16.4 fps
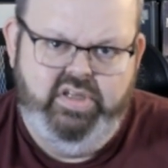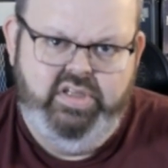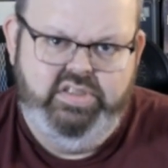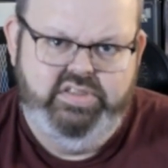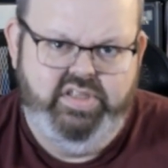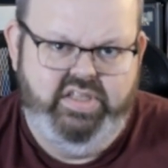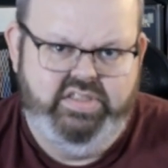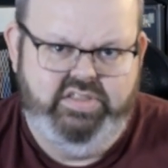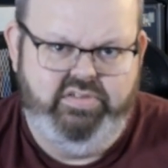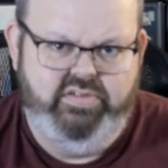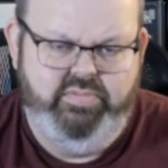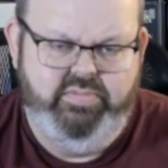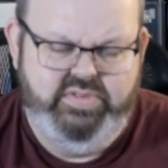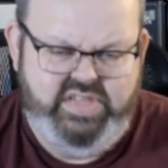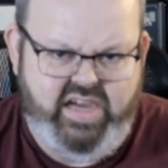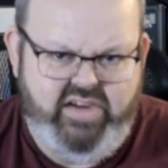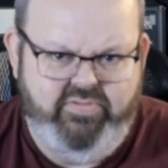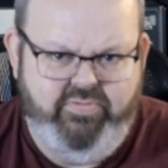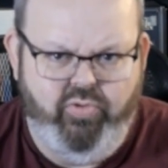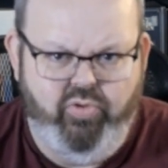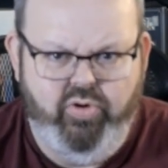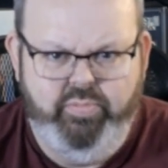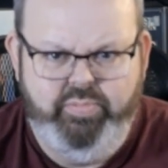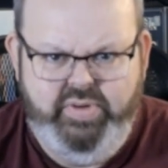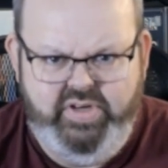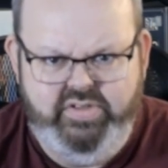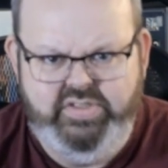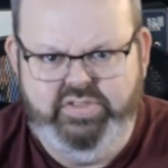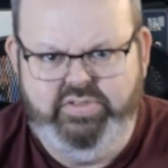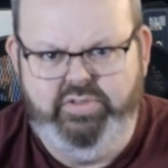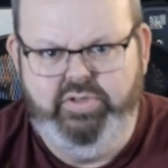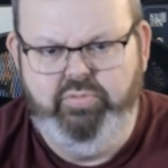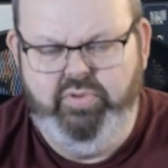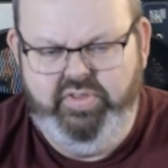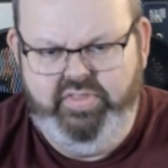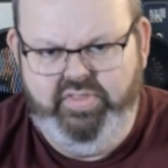So that's an attack 4, Pierce 3 with an